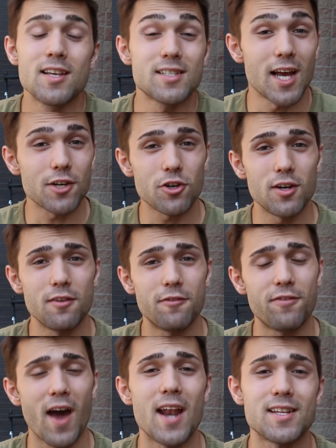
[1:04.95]
Saturated
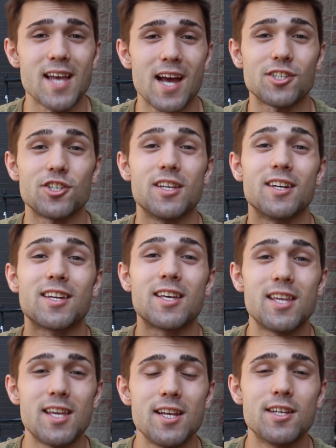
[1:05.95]
fat is actually a
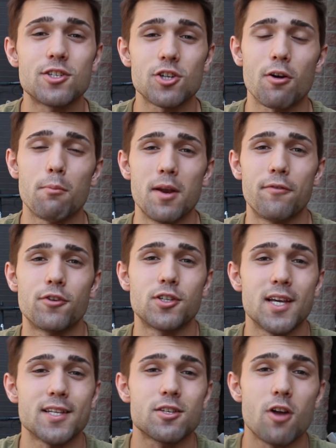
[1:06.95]
key determinant for
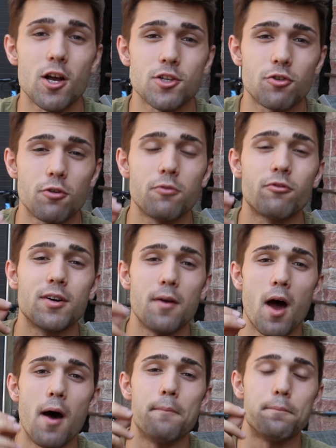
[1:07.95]
testosterone
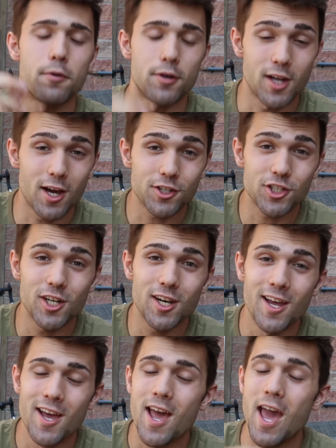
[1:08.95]
production,
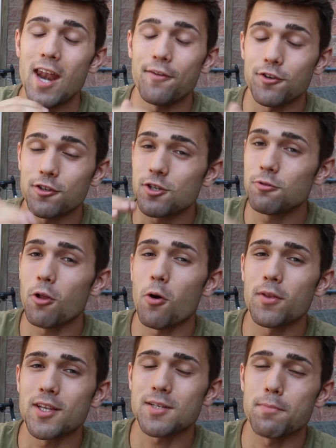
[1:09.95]
and if you're too low
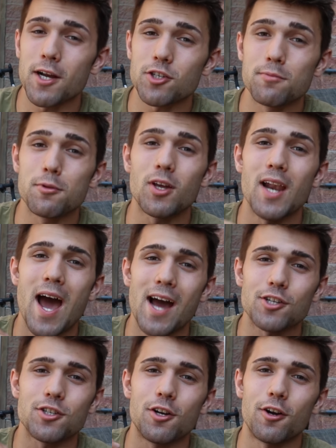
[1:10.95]
on the spectrum, you could
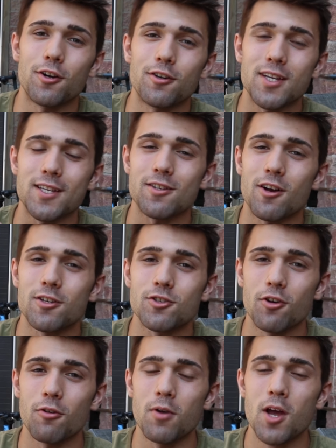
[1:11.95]
actually hurt your
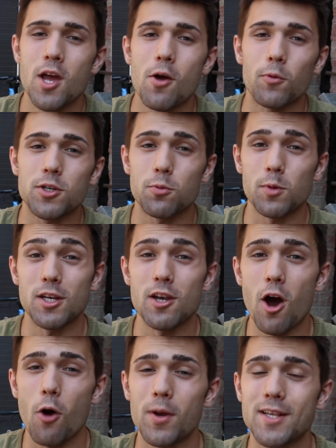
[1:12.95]
testosterone, which we
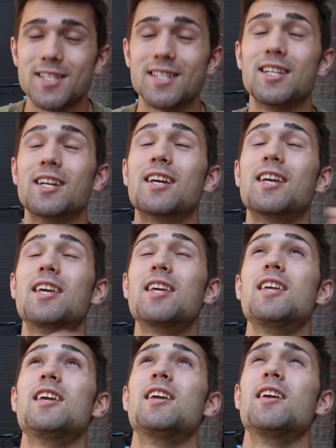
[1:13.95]
know is the
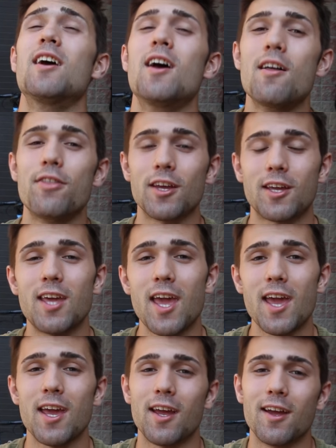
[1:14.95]
key, the
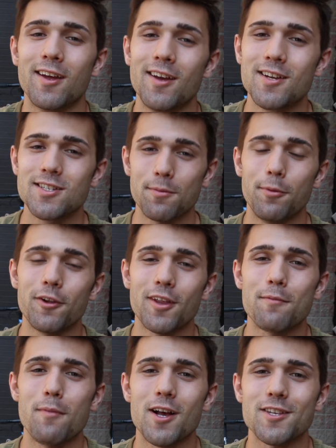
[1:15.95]
king to
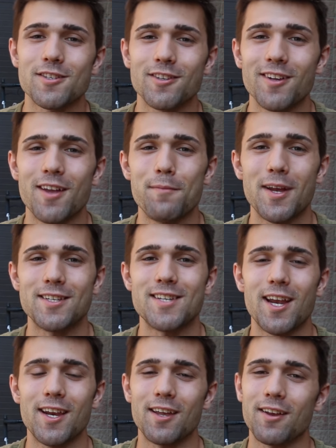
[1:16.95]
building muscle and
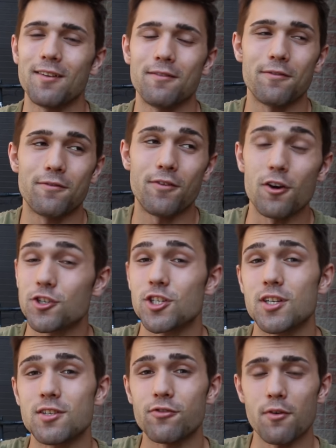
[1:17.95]
maintaining
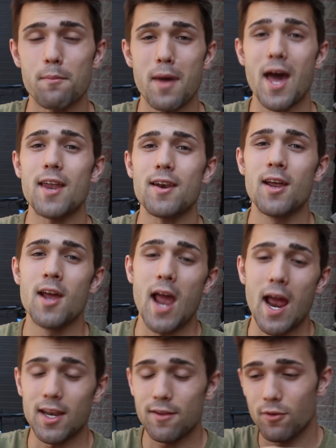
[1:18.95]
functions for men
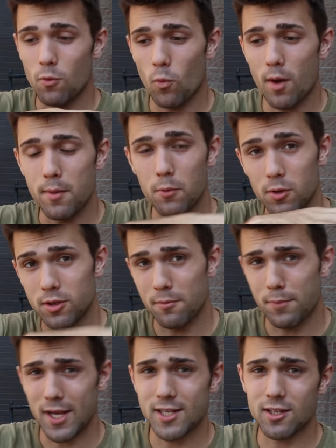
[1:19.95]
and even women with their
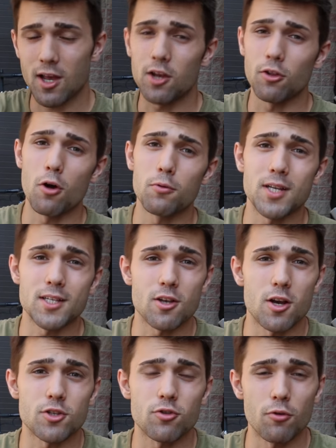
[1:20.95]
baseline low
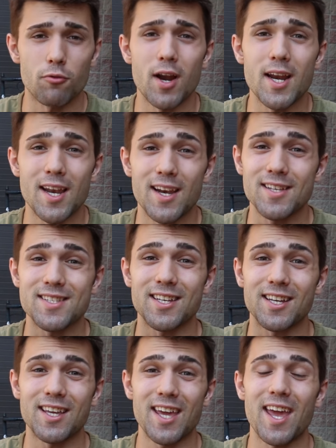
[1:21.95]
testosterone rate. It is
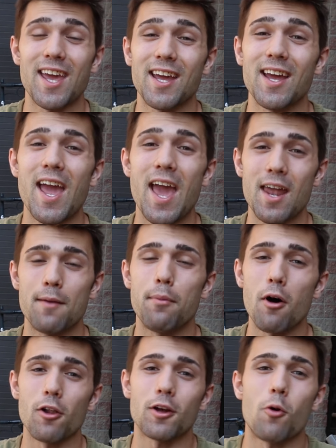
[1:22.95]
the king
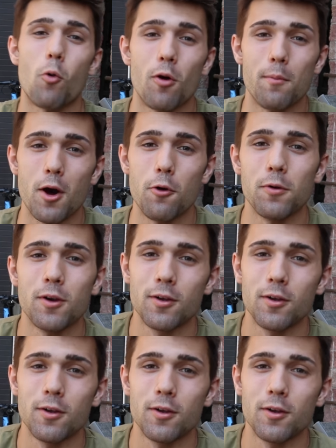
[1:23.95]
anabolic hormone.